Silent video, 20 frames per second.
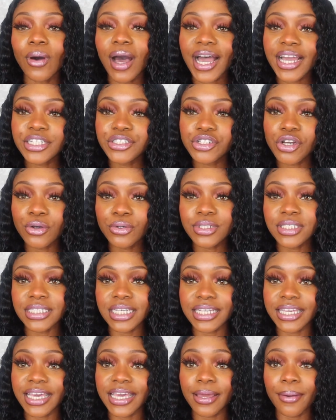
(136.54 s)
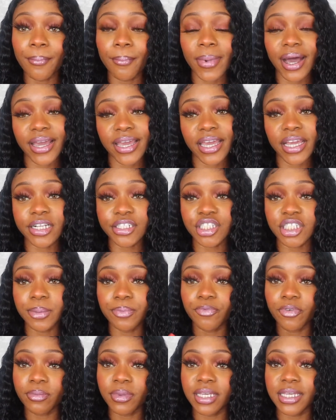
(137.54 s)
I chose to get my hair
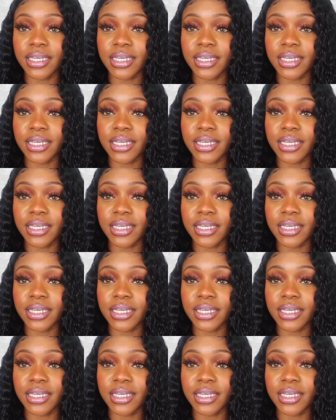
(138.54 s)
shipped from the